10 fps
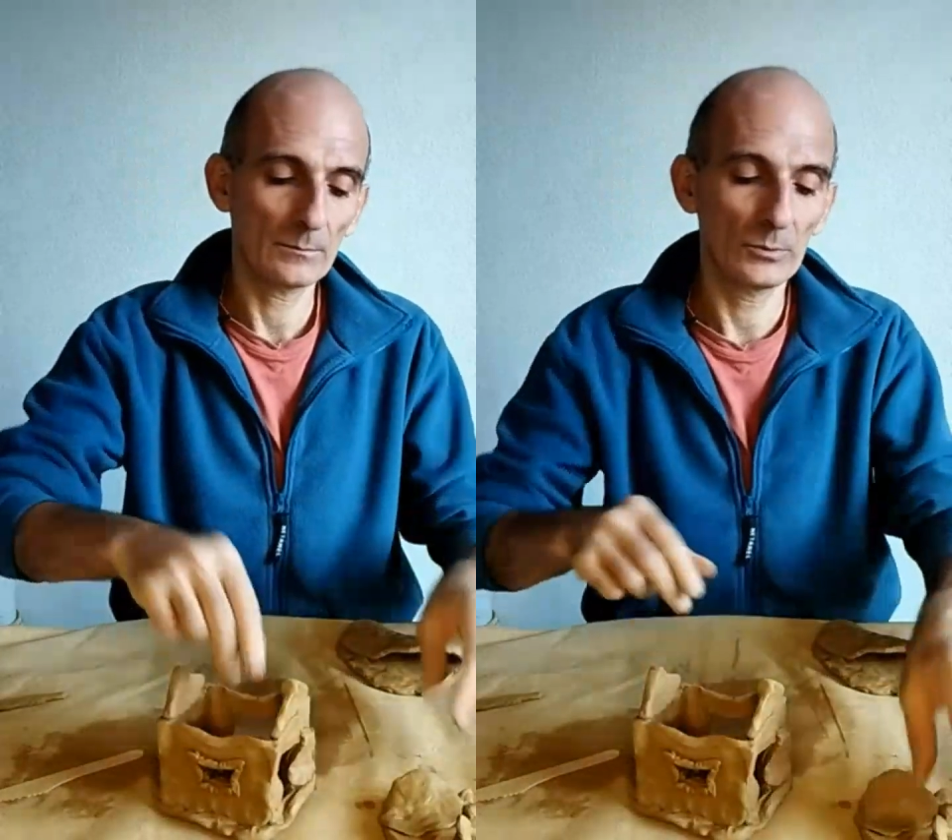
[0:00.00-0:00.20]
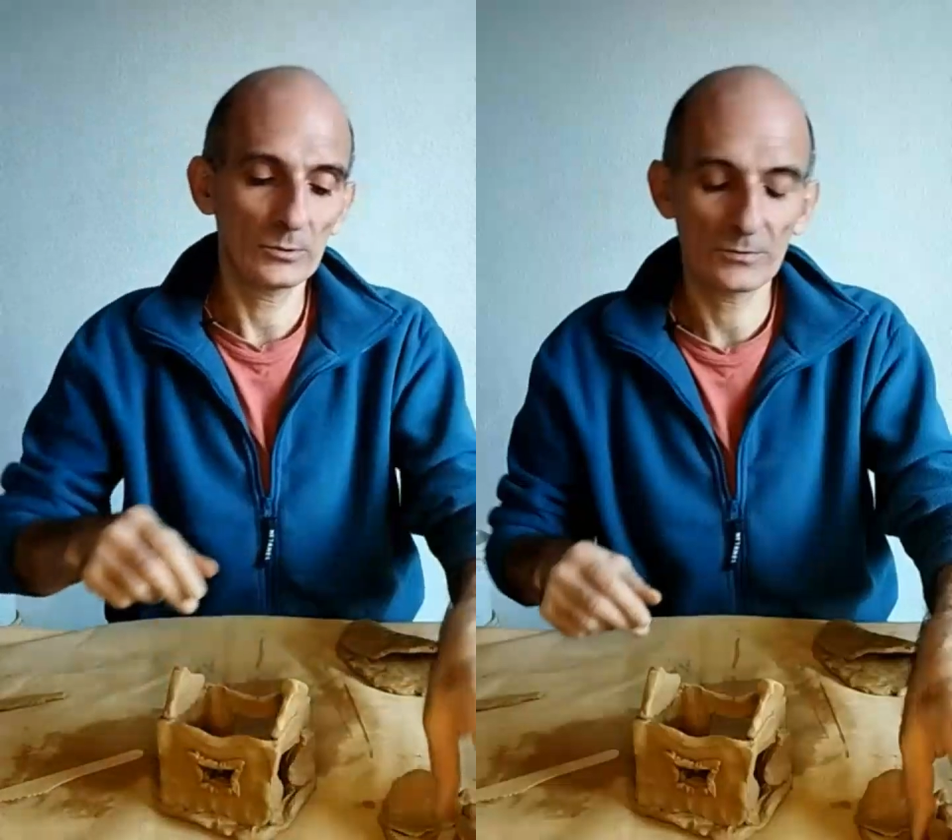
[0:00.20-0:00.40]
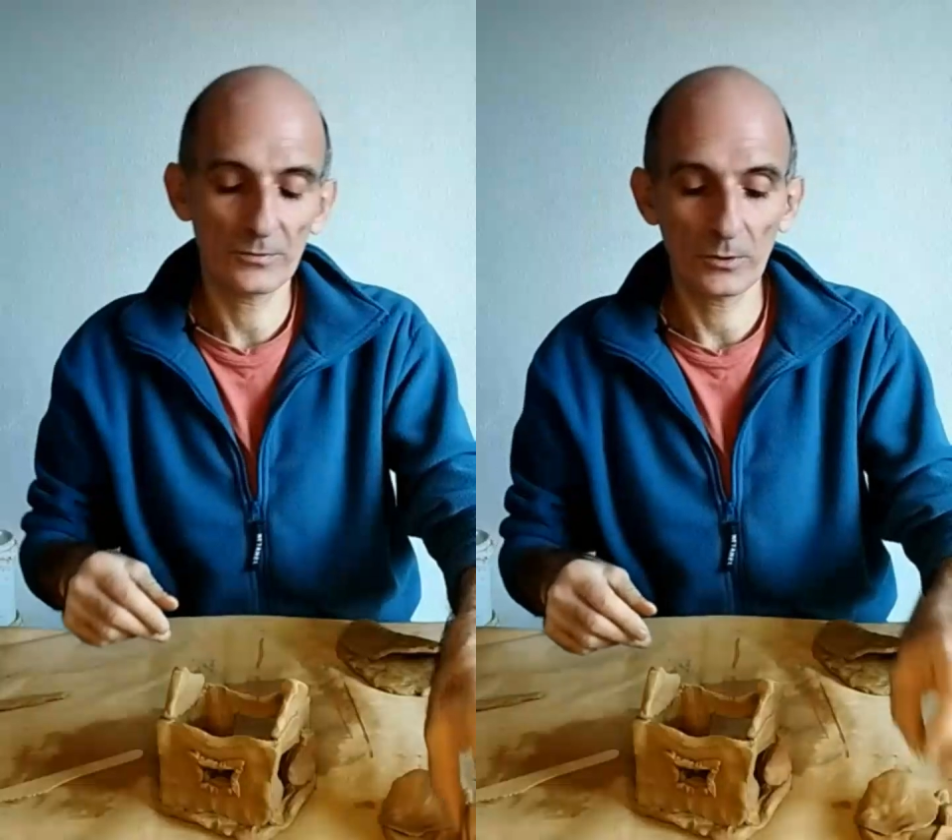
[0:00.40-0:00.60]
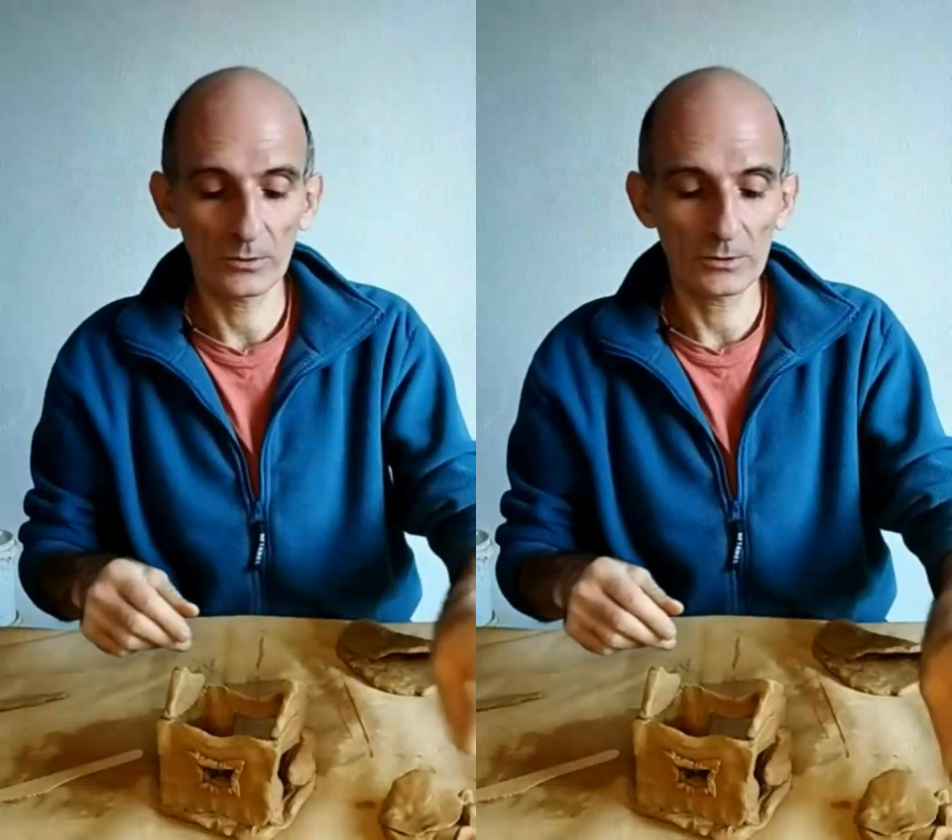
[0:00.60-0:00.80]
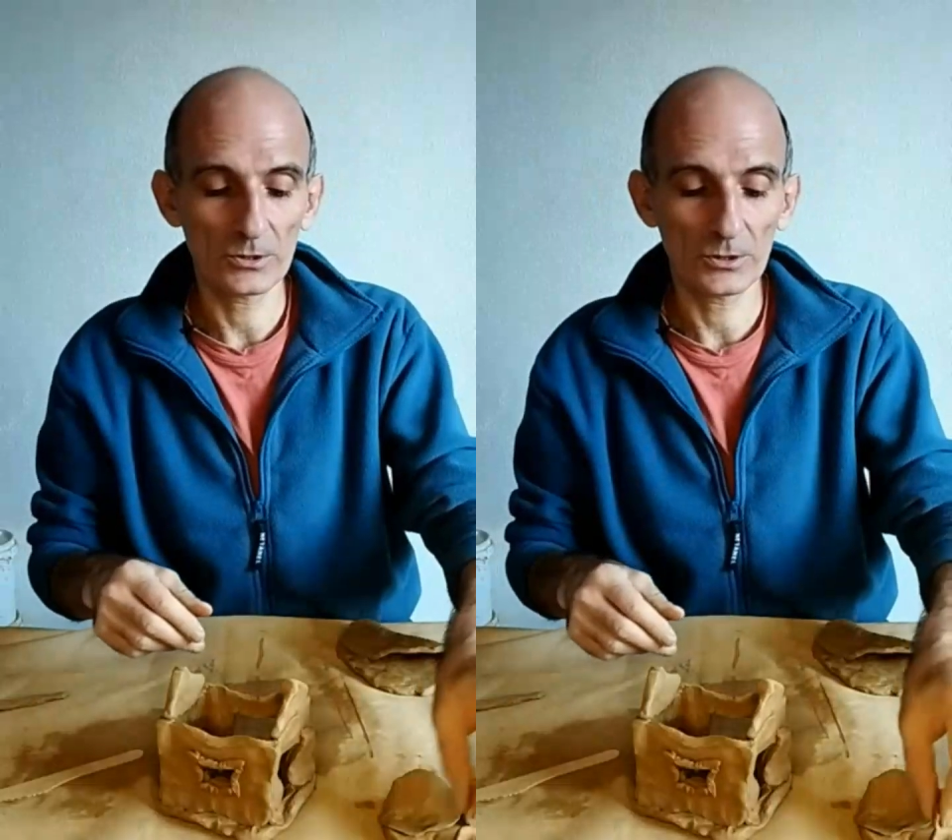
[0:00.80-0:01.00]
put
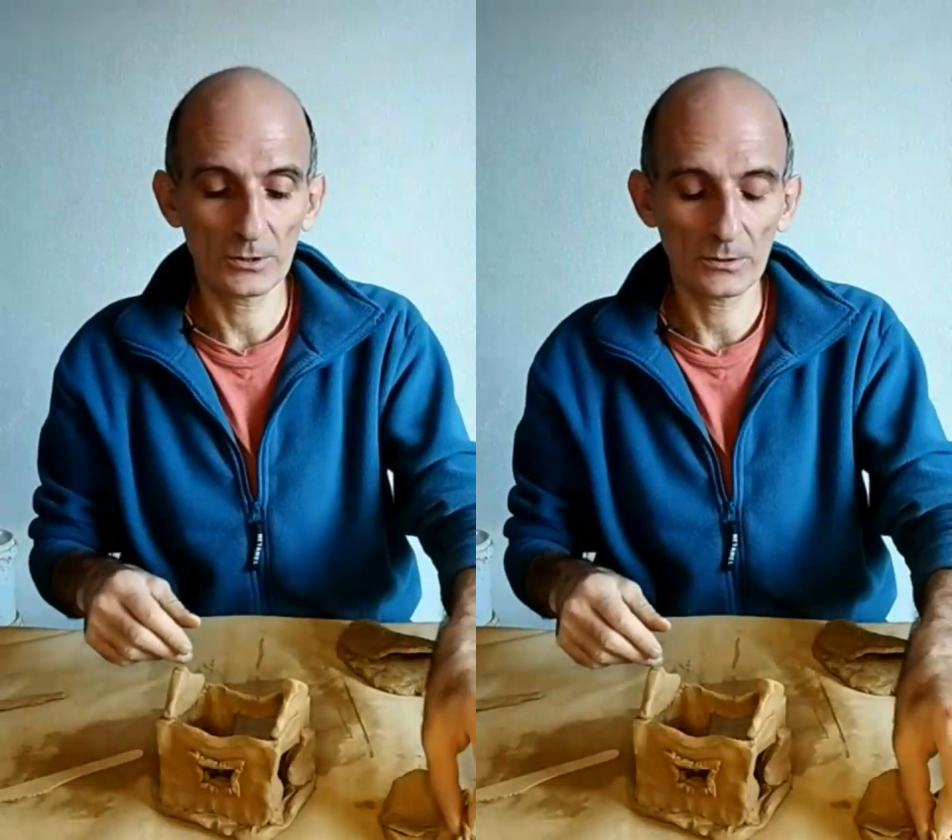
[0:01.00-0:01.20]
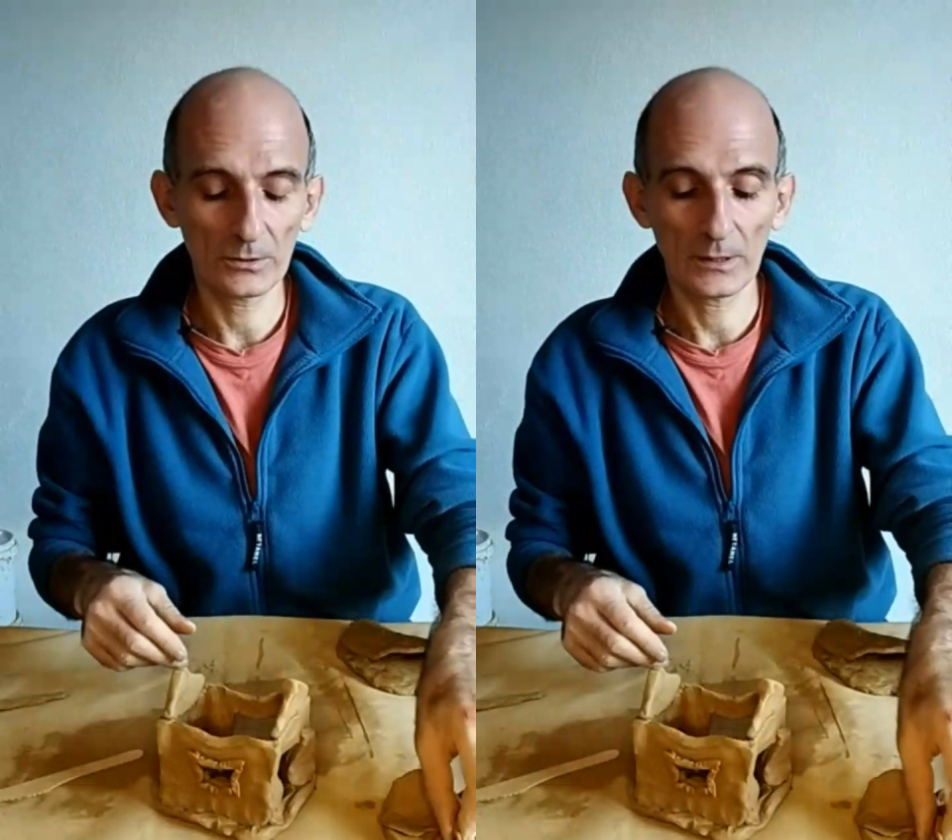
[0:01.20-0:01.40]
furniture